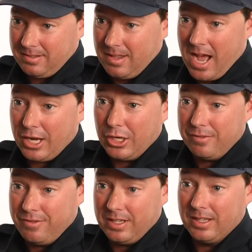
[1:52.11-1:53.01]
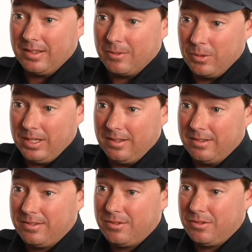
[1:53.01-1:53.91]
not a good feeling when
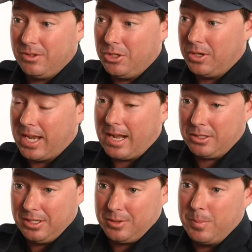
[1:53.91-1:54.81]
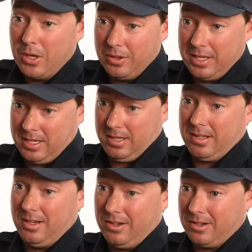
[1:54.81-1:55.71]
you get out to this boat thinking
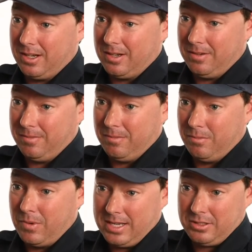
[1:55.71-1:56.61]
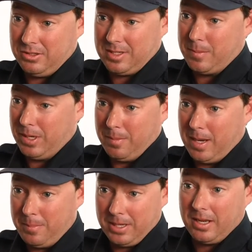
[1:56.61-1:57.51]
that you're gonna rescue somebody by
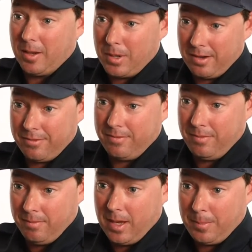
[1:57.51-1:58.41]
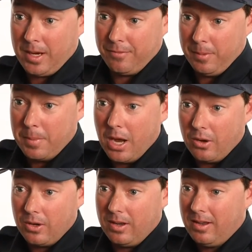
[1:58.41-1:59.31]
picking them up off the
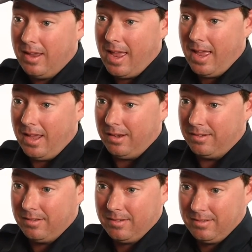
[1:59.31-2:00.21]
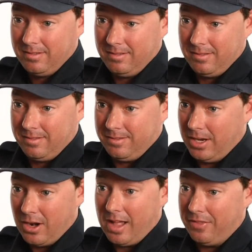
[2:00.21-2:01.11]
boat, and
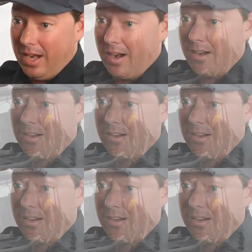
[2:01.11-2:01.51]
they're not there.